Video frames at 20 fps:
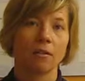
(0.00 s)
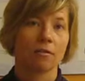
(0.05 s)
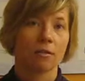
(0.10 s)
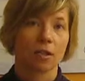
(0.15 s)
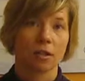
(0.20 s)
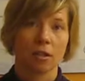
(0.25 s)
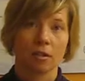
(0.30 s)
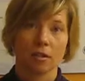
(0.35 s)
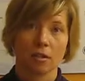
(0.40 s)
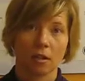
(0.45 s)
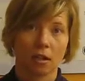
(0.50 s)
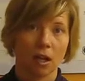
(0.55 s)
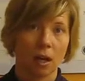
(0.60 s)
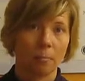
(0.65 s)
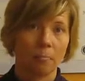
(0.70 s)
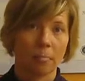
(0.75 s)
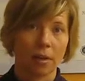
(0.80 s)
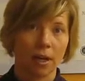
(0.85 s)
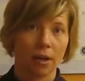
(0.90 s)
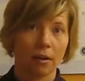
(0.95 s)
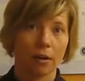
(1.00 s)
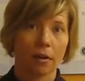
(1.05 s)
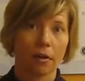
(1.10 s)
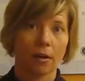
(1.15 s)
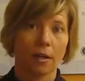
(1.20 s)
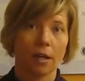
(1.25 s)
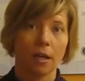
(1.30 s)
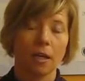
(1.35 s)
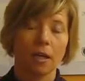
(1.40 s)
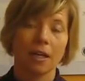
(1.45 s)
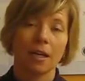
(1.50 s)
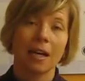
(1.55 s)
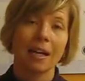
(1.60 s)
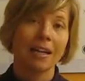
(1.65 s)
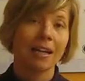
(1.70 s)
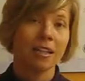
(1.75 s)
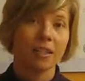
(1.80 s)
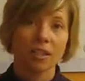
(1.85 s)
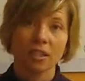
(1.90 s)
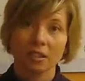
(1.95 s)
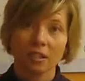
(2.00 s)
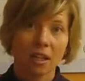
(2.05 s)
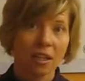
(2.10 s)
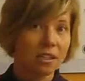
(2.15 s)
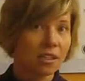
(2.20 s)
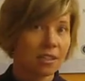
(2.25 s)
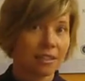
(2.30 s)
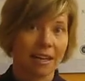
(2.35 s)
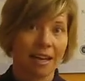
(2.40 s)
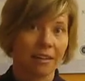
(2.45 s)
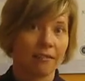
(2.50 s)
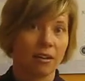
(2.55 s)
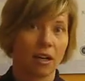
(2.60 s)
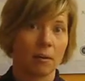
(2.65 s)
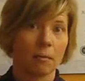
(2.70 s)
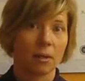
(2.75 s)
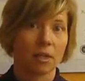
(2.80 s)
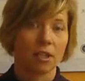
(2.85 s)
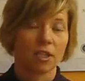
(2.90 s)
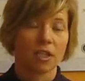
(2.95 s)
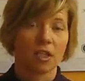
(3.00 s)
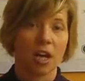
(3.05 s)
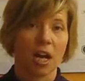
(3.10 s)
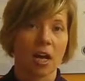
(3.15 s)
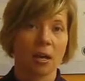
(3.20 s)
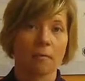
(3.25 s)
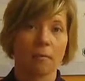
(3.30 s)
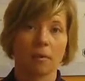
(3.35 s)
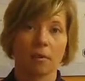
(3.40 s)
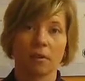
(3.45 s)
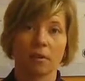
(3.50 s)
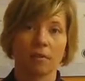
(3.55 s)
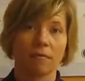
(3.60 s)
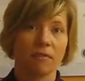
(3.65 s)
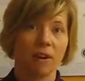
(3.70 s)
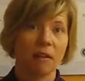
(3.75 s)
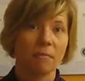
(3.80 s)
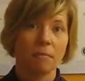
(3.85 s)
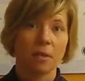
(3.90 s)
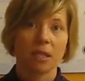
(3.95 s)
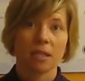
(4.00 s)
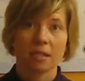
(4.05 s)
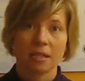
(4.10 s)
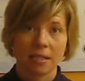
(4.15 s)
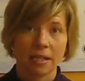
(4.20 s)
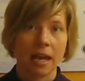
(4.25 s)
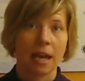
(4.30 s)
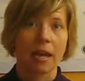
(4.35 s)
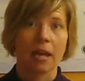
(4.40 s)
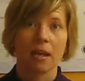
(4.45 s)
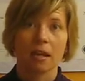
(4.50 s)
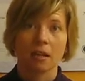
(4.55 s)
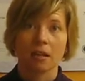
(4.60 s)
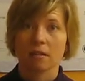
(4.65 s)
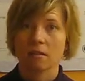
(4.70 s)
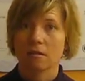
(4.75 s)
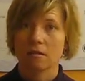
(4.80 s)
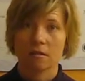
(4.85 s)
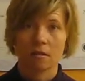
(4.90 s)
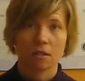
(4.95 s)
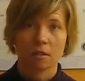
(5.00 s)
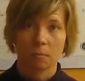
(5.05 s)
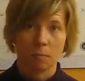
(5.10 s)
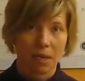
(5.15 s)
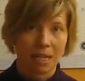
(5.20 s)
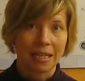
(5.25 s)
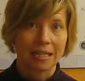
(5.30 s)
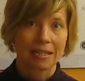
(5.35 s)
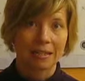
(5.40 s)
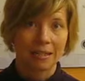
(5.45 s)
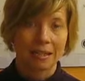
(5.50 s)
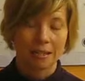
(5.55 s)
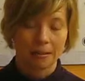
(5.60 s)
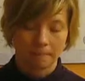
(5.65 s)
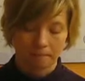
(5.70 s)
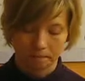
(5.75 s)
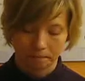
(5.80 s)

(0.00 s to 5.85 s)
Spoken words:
results are a lot better. And it doesn't take very much time. 5 minutes a day is plenty.